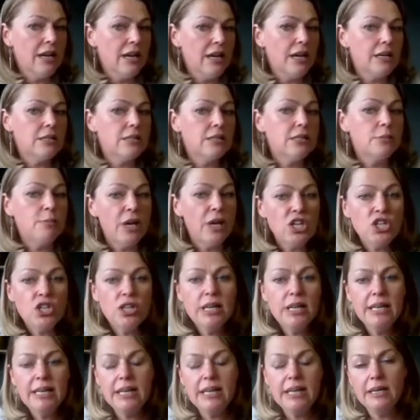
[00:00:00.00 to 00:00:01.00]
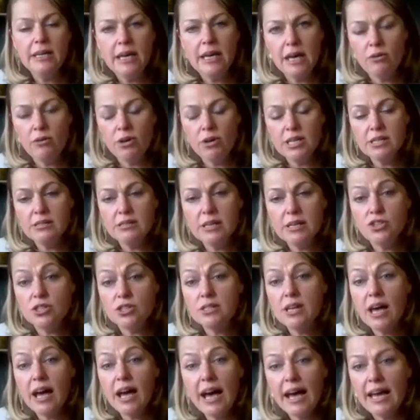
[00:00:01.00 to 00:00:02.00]
especially in areas such
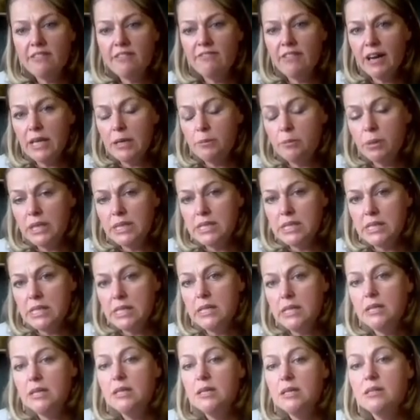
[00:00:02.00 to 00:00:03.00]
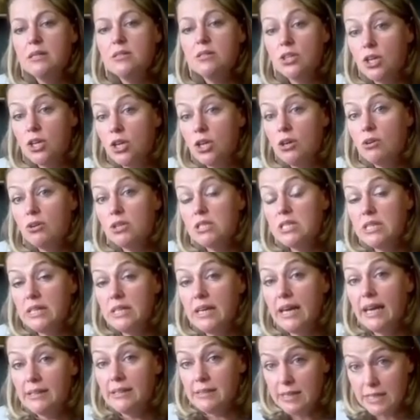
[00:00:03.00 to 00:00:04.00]
as high availability, security,
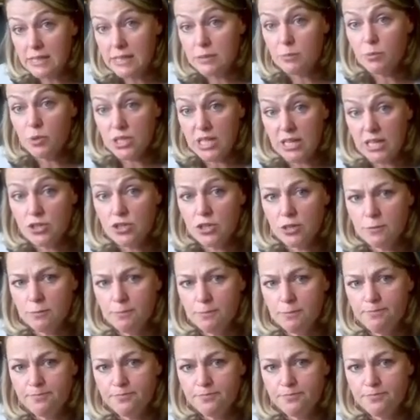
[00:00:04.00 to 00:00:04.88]
and data protection.